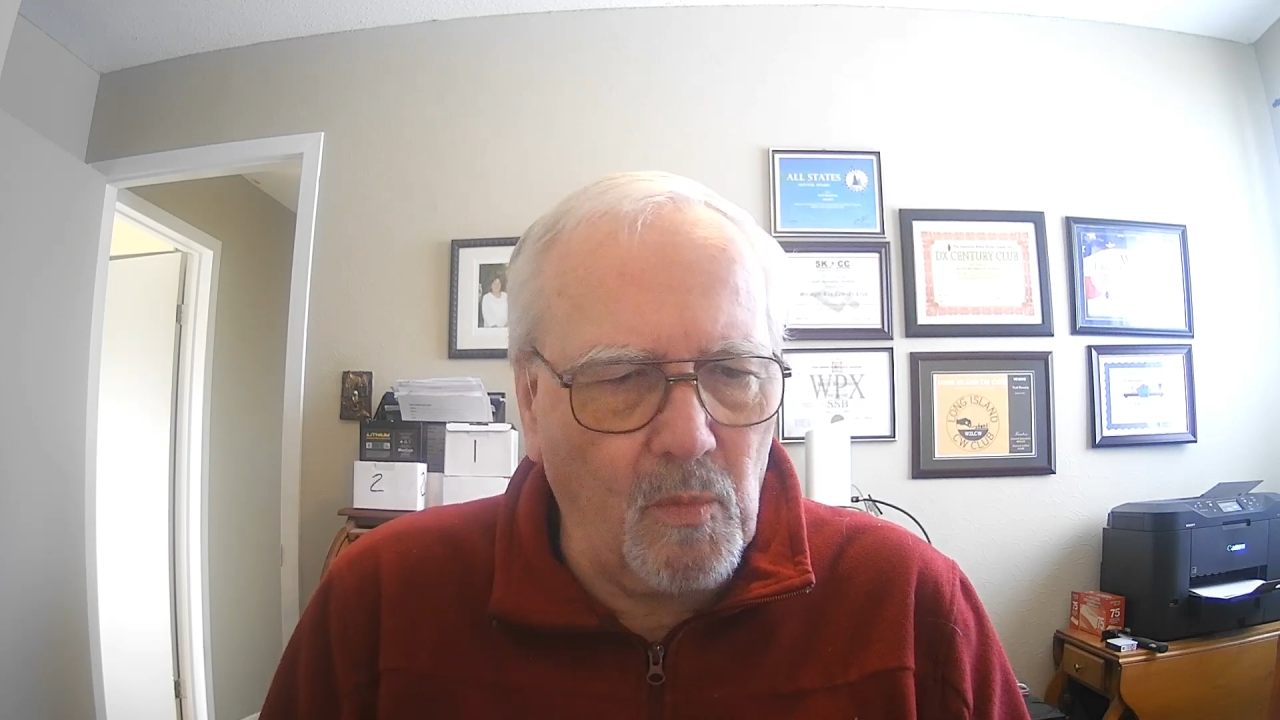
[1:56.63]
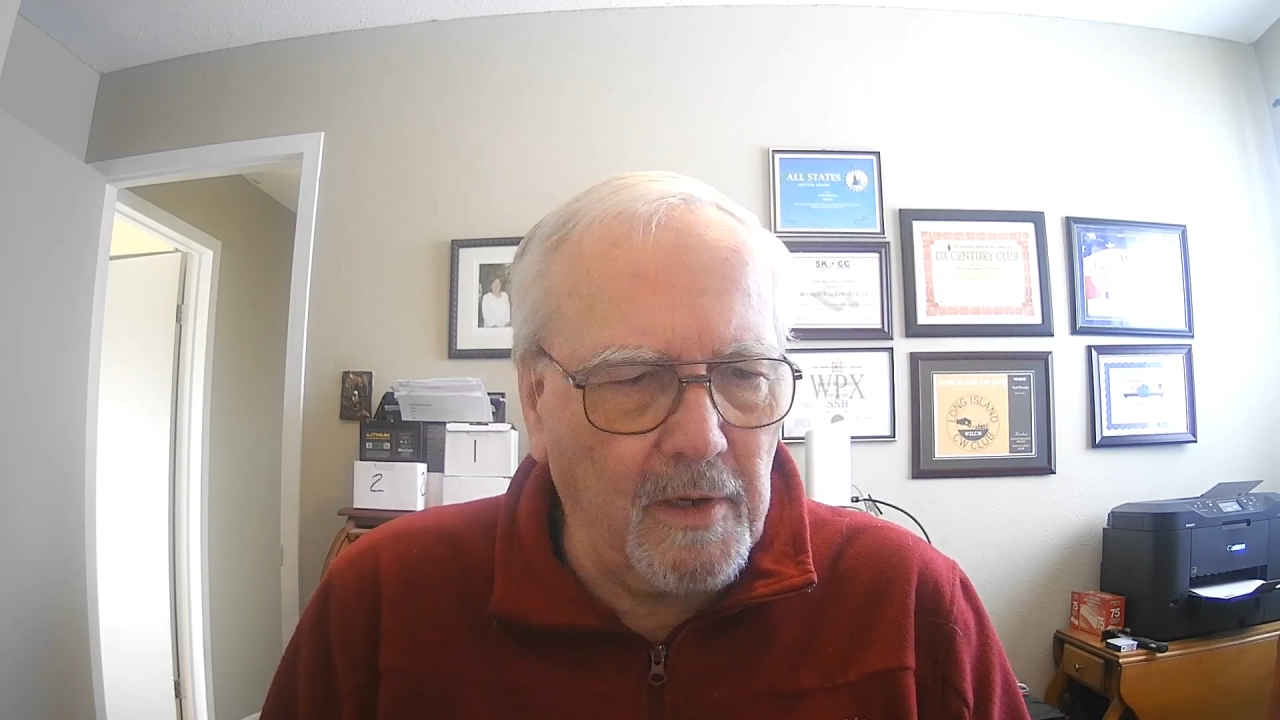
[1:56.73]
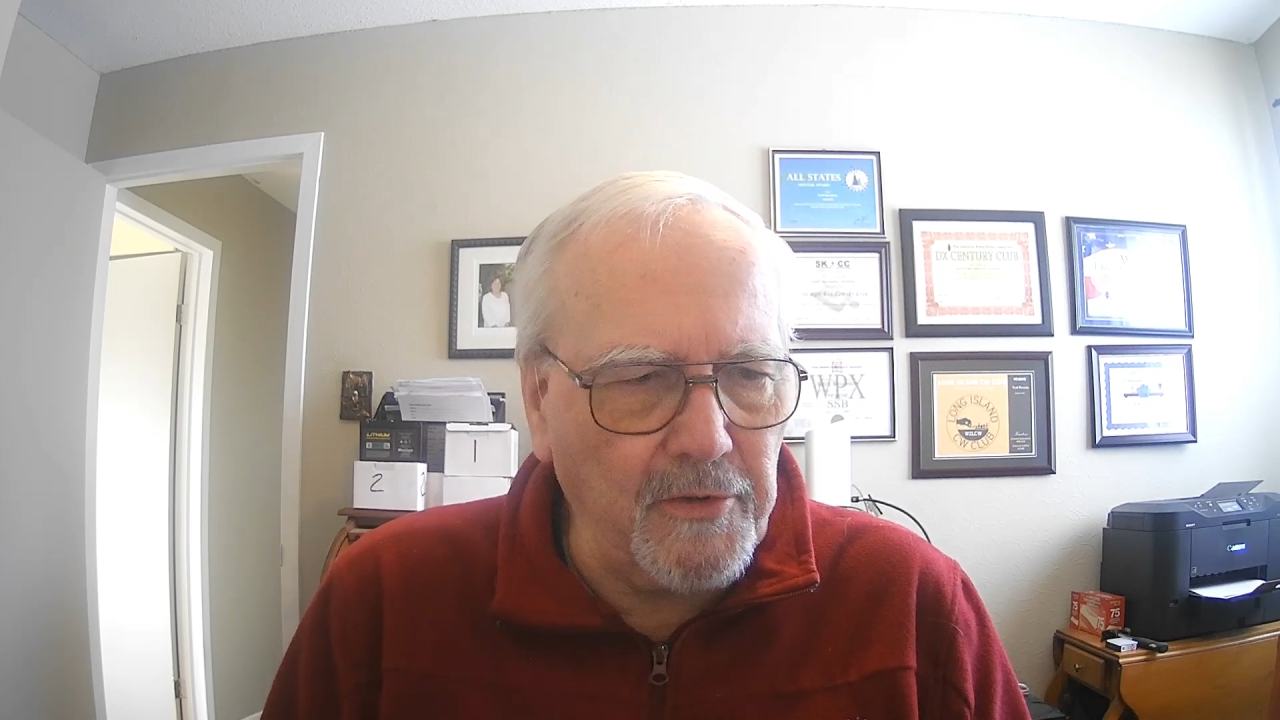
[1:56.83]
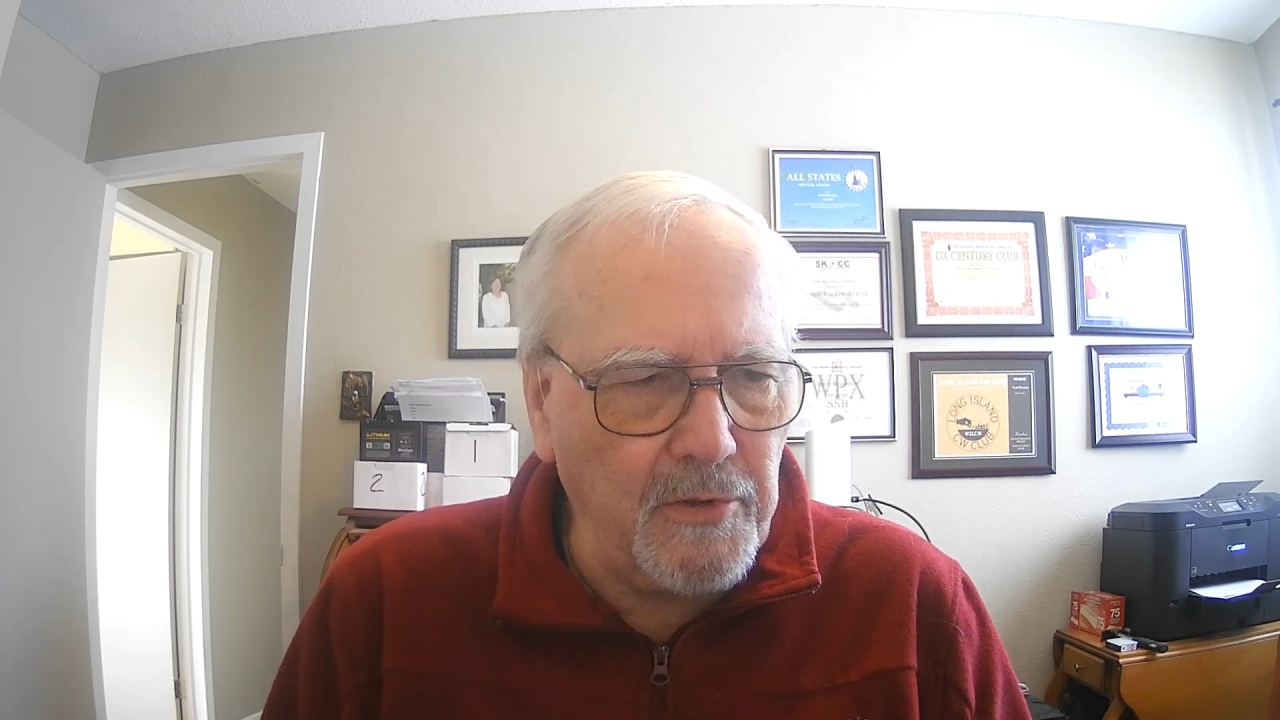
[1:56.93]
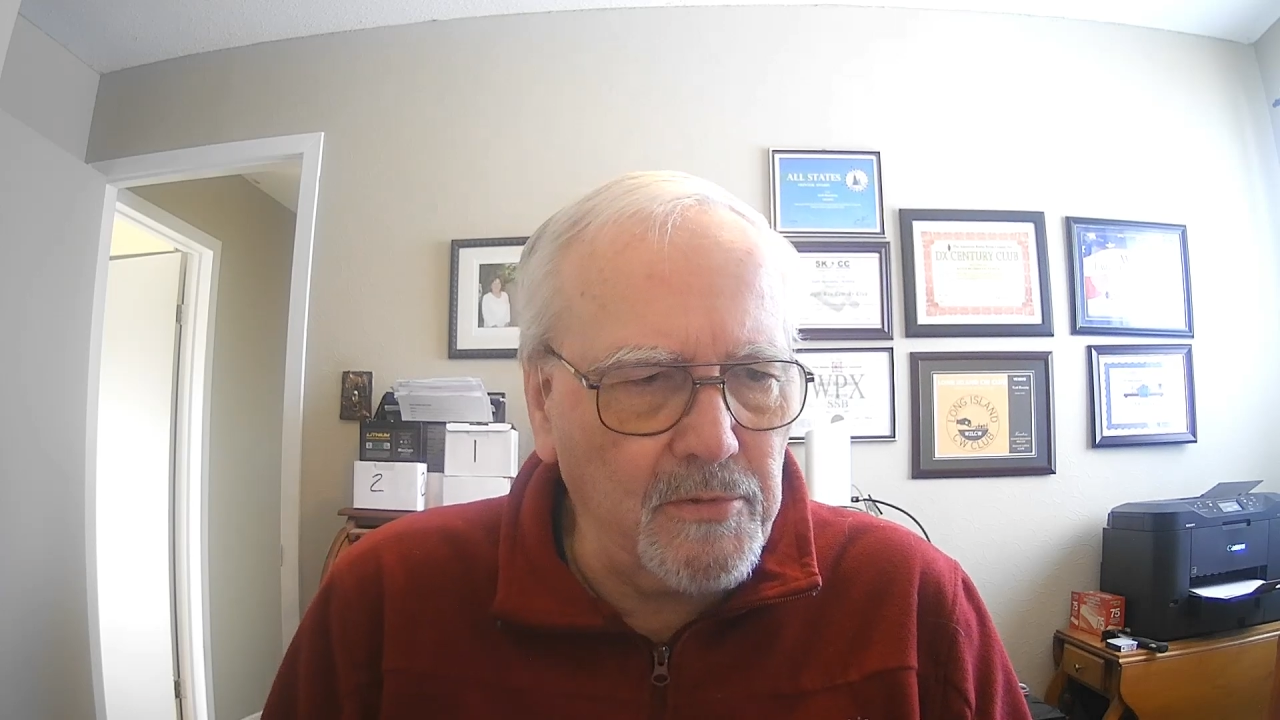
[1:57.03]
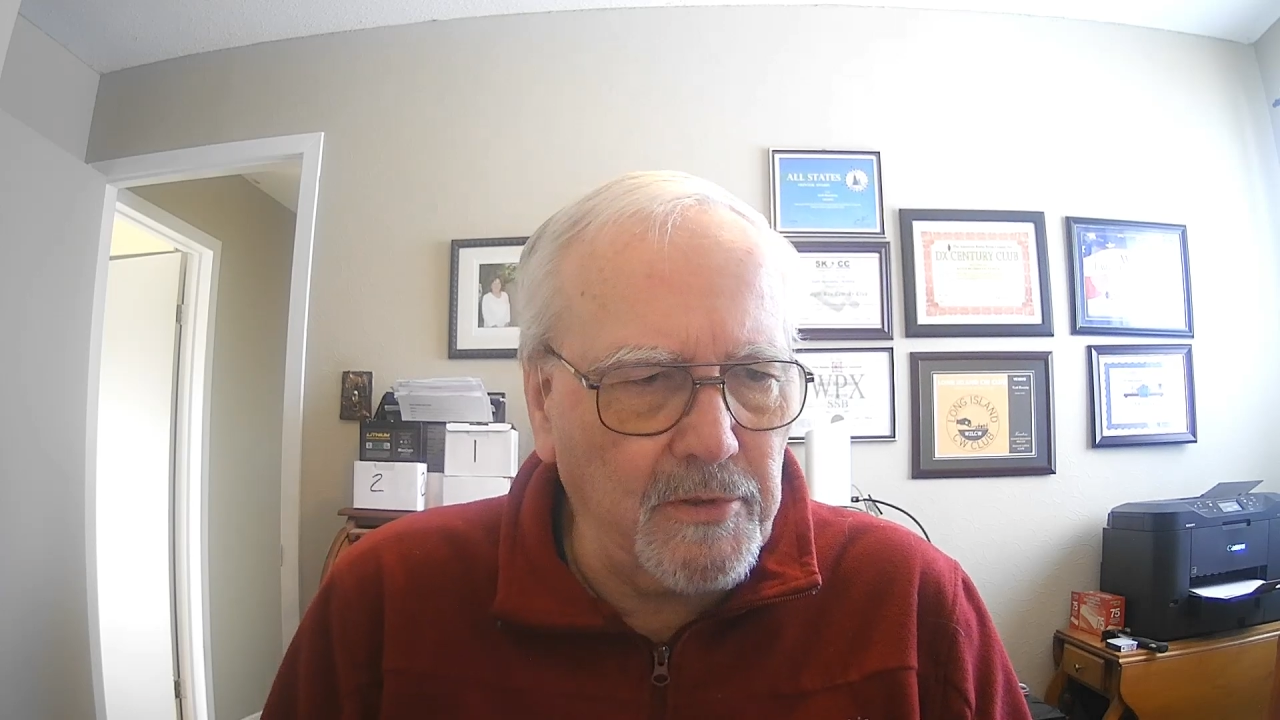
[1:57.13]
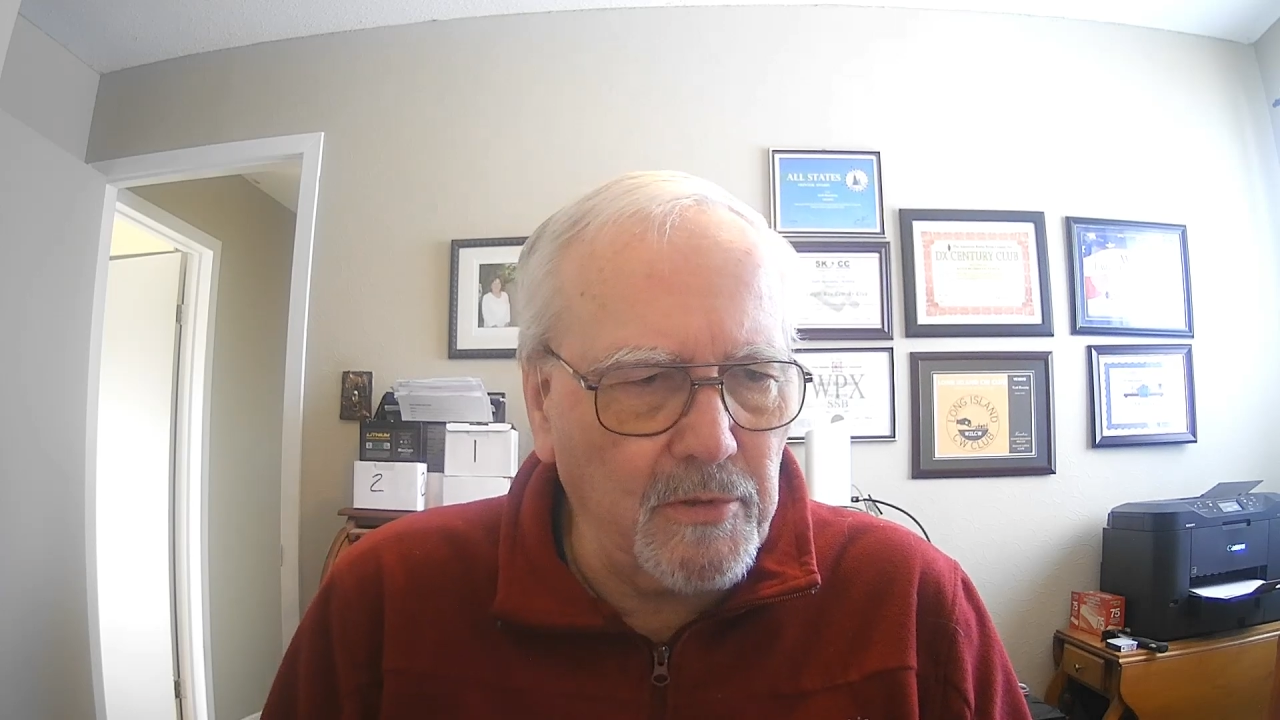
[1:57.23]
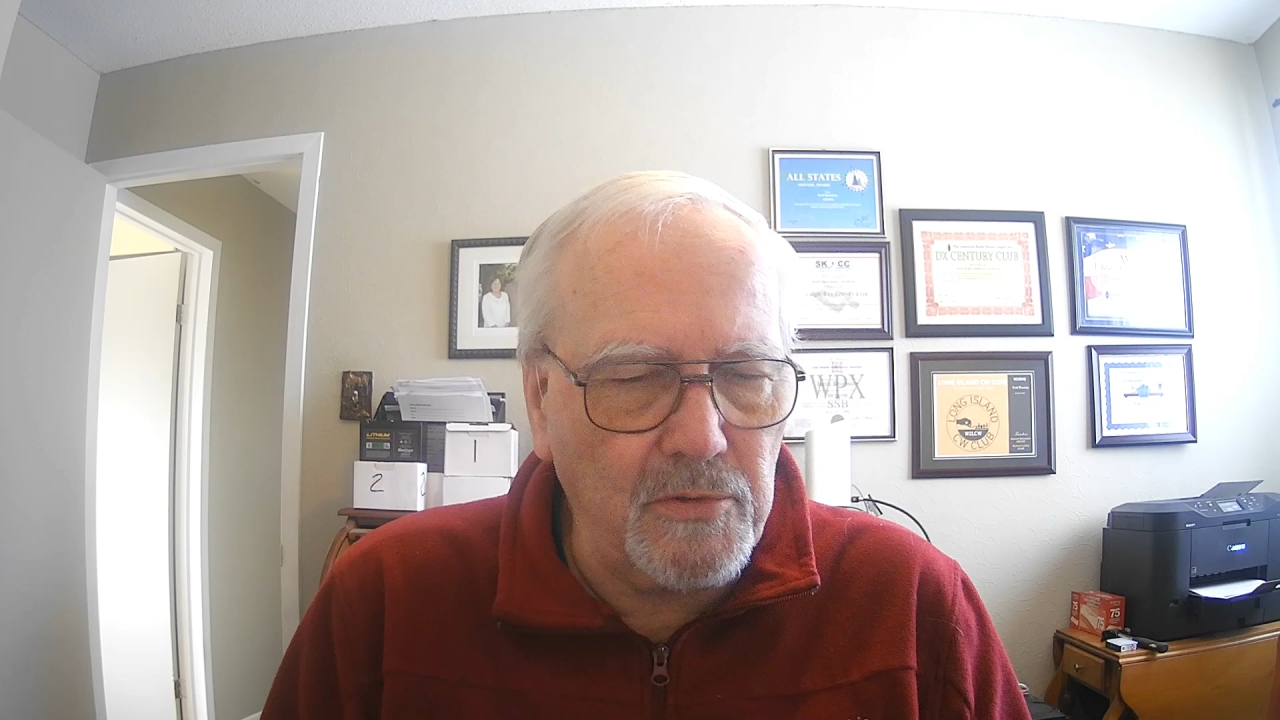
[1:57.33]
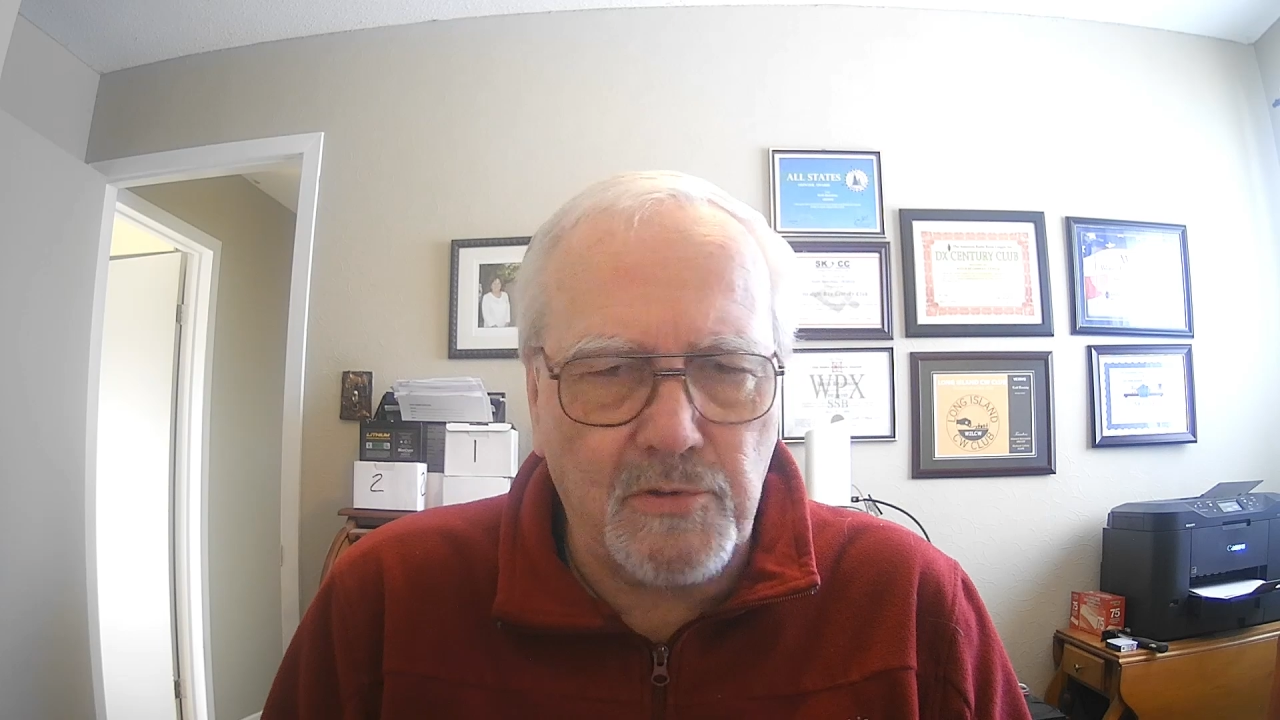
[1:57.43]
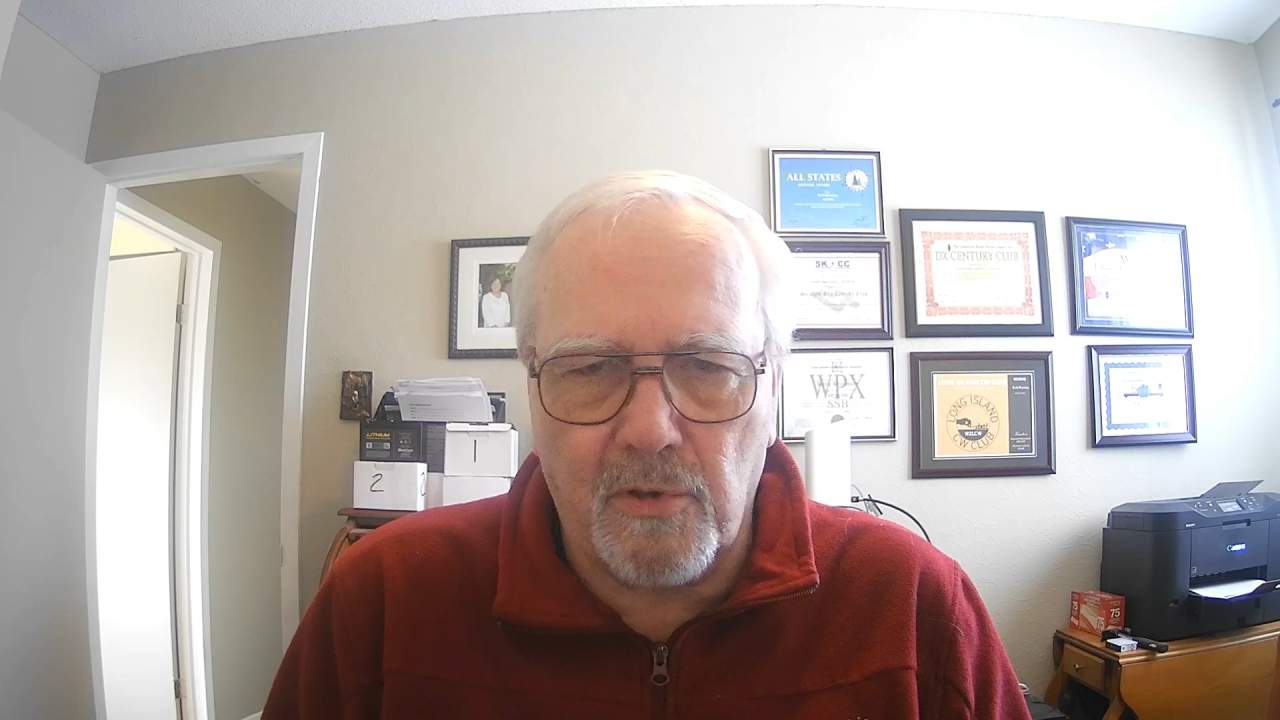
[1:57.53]
the one you
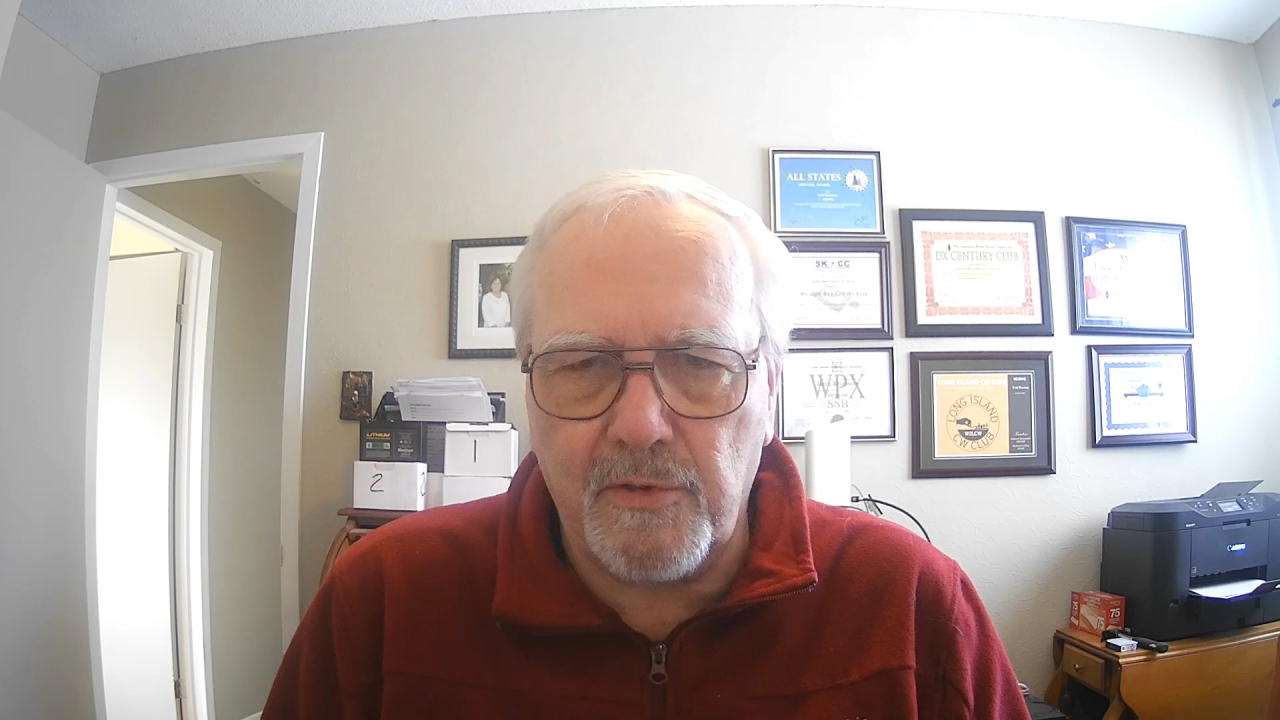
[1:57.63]
use